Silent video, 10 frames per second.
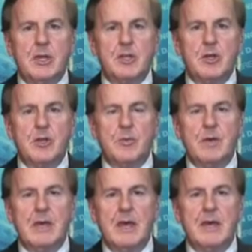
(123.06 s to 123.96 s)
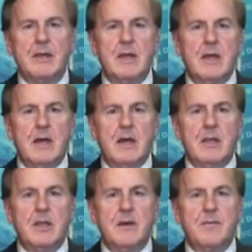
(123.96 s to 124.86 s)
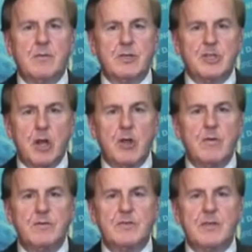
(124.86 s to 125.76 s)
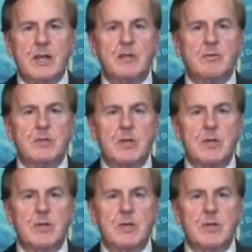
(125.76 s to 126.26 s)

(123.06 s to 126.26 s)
make sure that we had enough reserves, financial